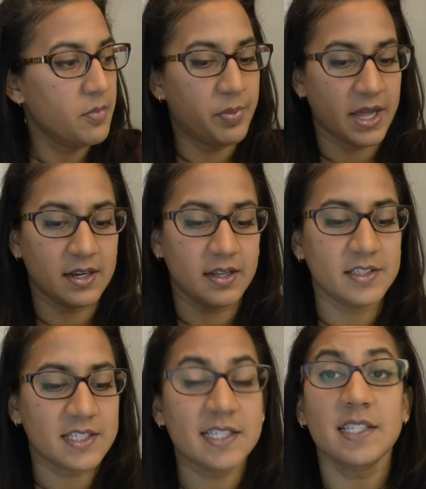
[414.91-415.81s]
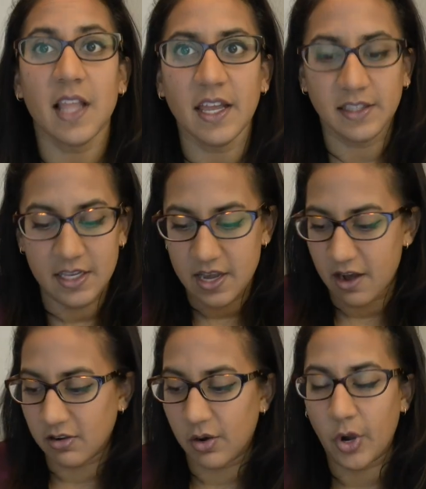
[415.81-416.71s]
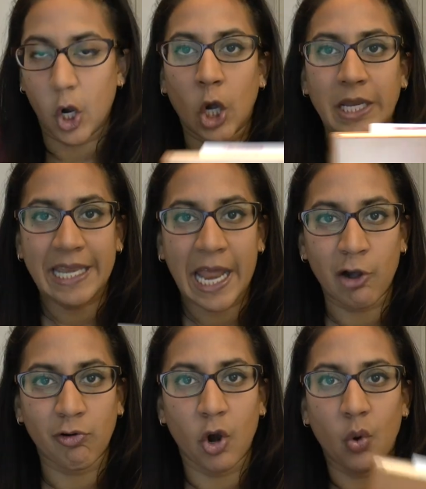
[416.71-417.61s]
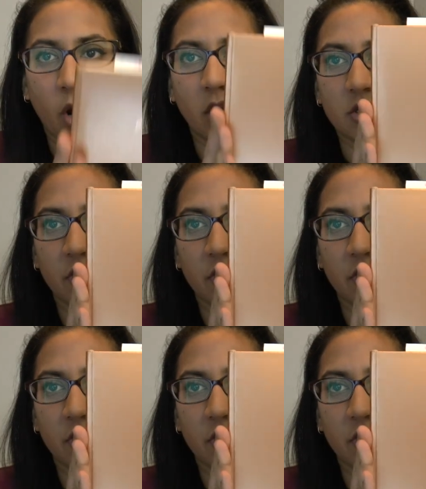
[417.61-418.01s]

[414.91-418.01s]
but slightly narrower.